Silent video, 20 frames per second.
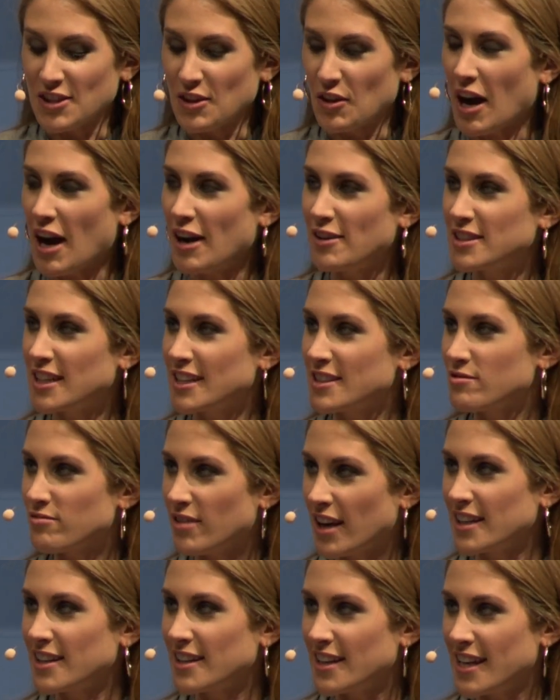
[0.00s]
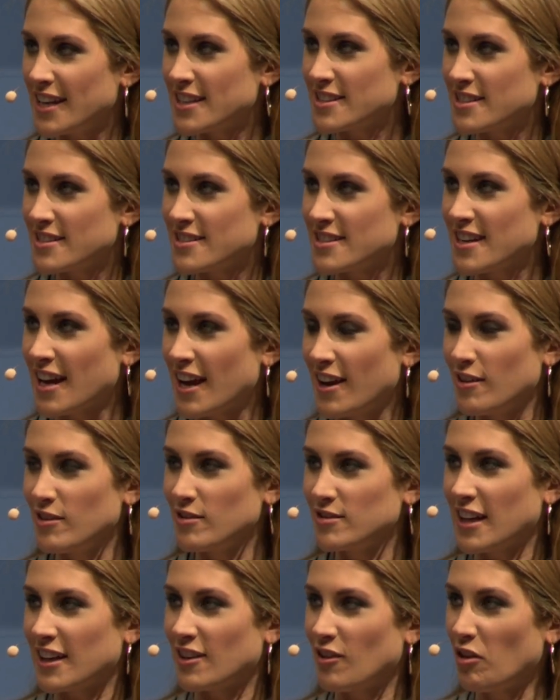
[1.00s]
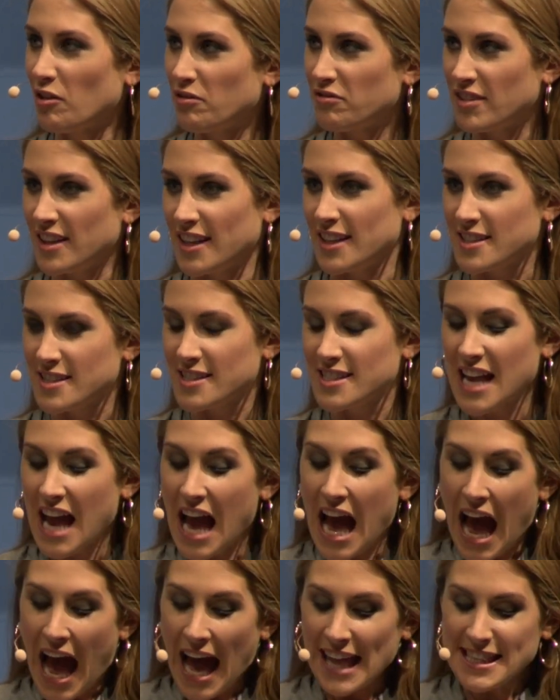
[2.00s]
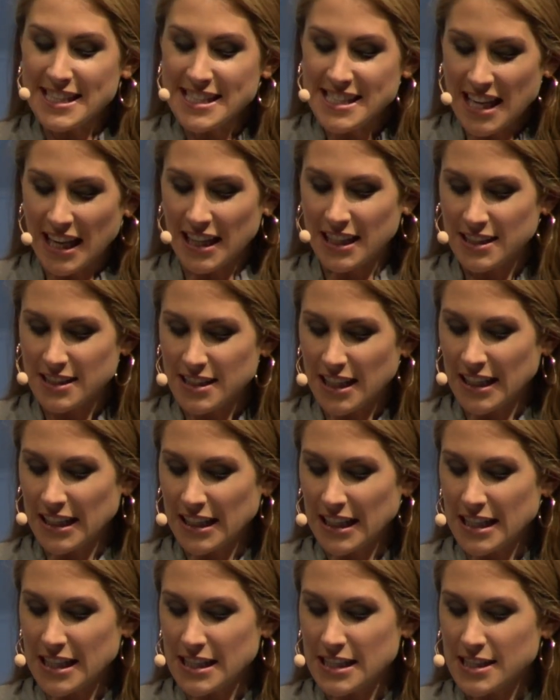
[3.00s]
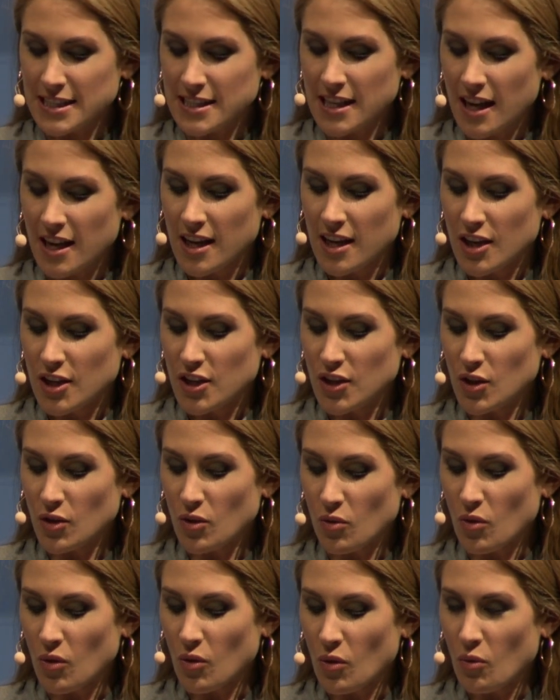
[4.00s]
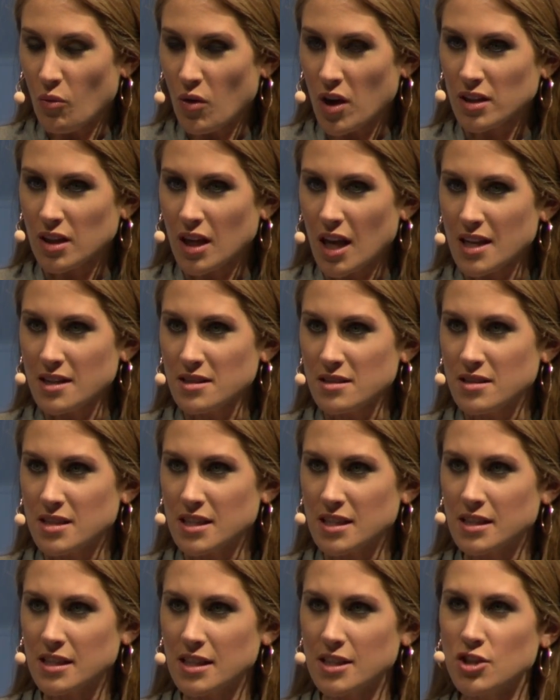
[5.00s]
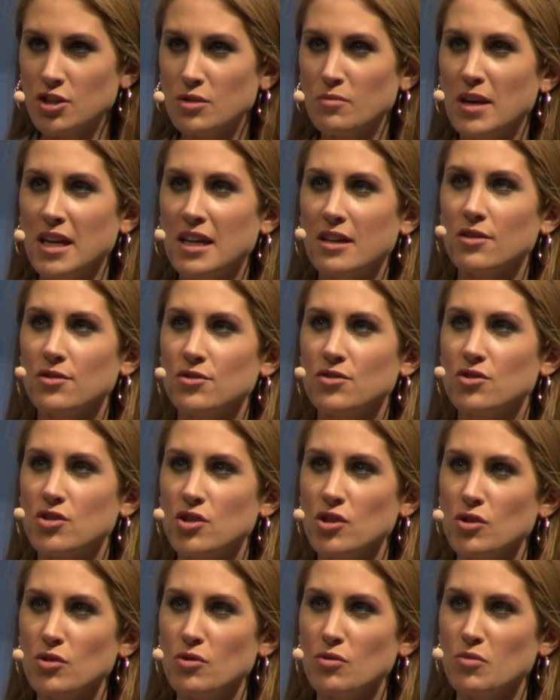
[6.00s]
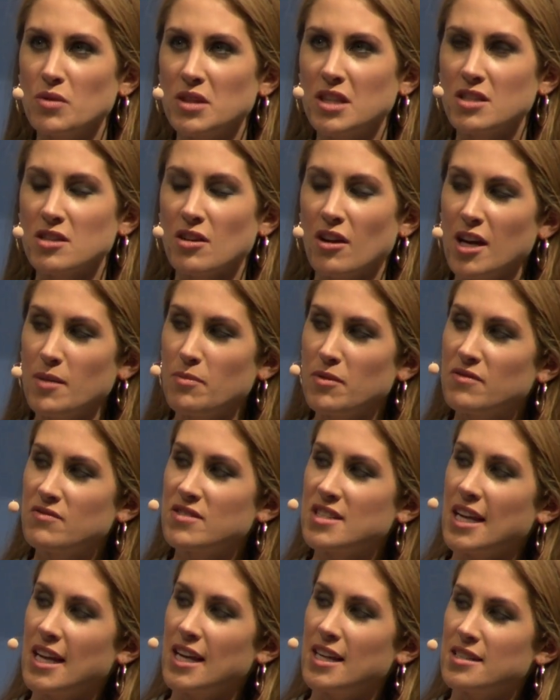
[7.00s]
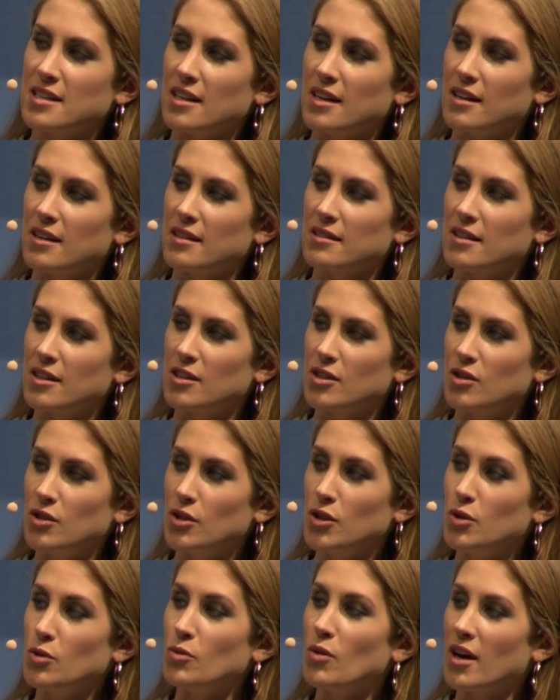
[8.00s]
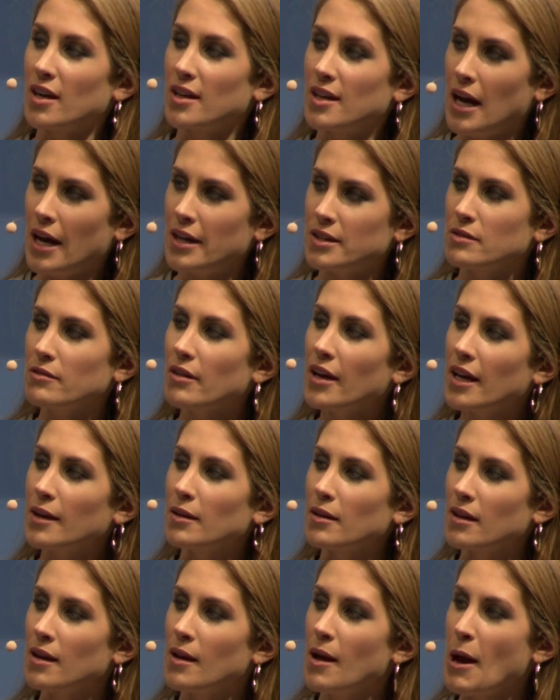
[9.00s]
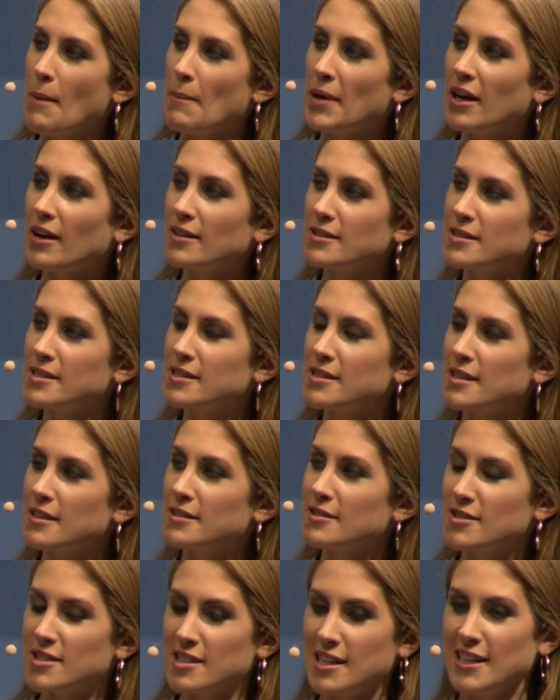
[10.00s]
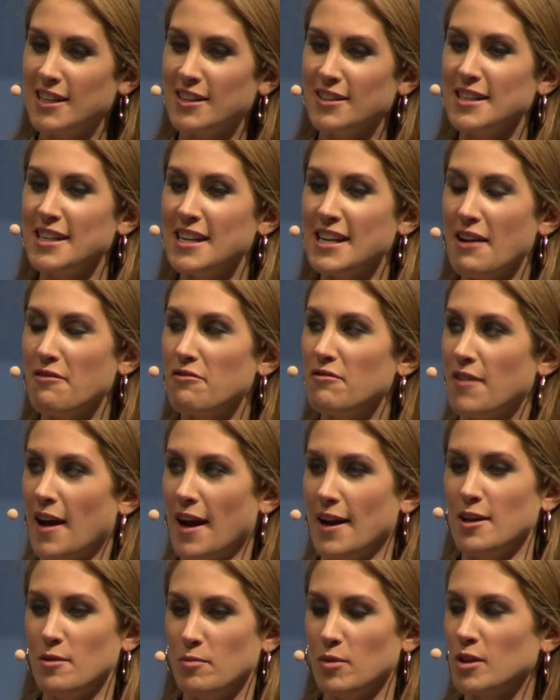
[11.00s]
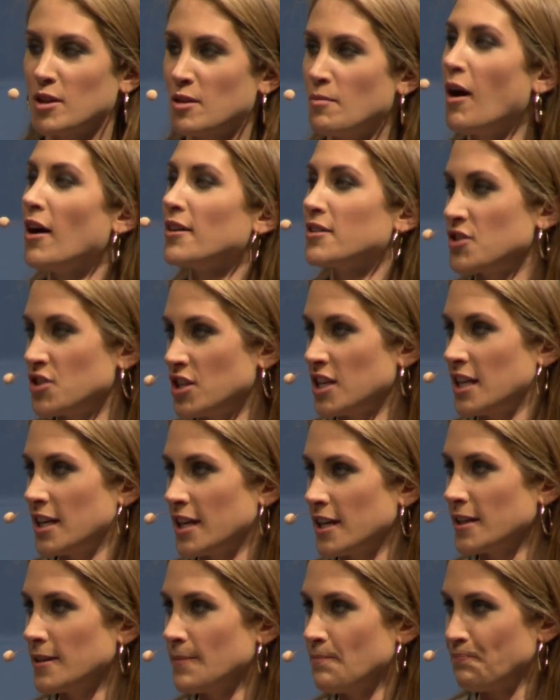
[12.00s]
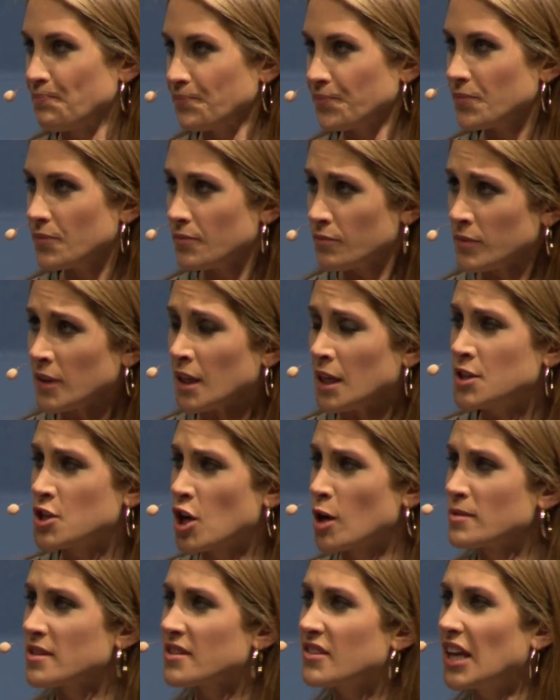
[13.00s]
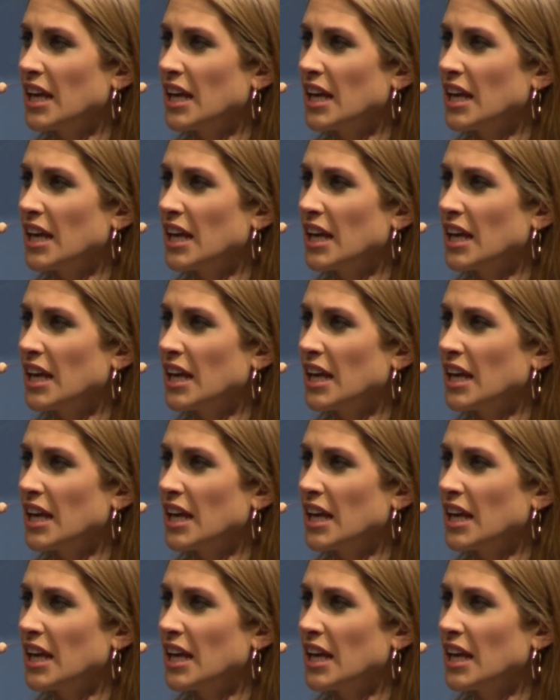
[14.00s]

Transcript: you know, how that's regulated and how that all fits. And the second thing is, you know, what can decision makers do with the type of data that you are gathering? Because there's clearly a valuable commodity here in terms of